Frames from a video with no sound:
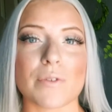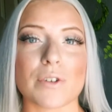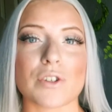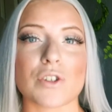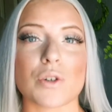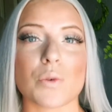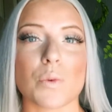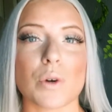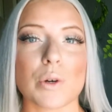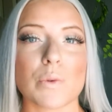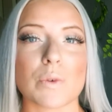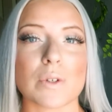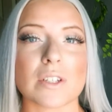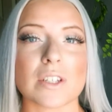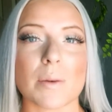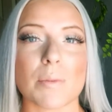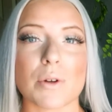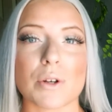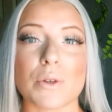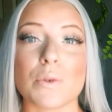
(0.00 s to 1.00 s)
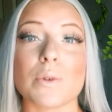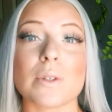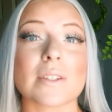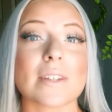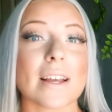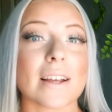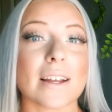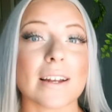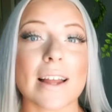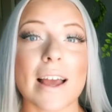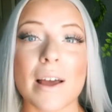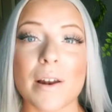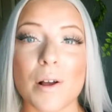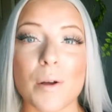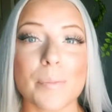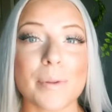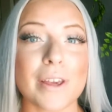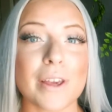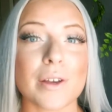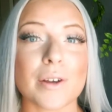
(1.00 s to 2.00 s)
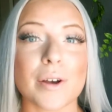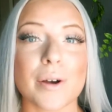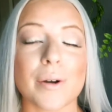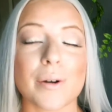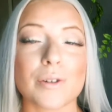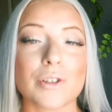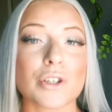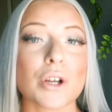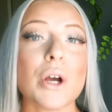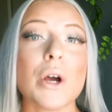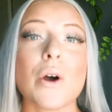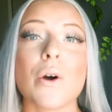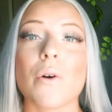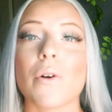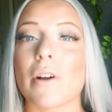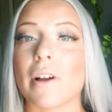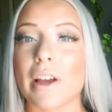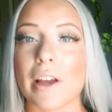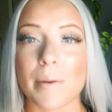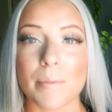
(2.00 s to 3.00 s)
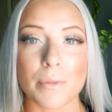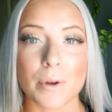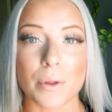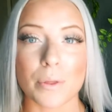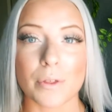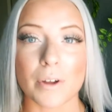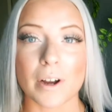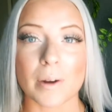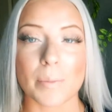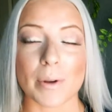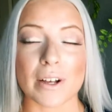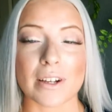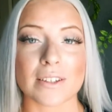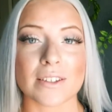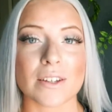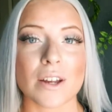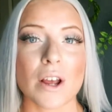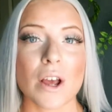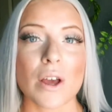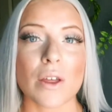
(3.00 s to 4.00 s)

is to work with someone who is like an NLP coach or a hypnotherapist,